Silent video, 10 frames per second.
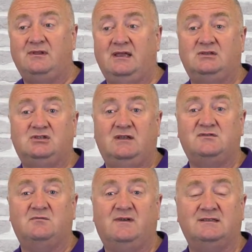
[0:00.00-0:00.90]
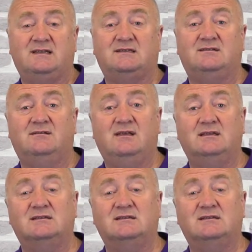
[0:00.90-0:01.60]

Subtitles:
they achieved some fantastic things.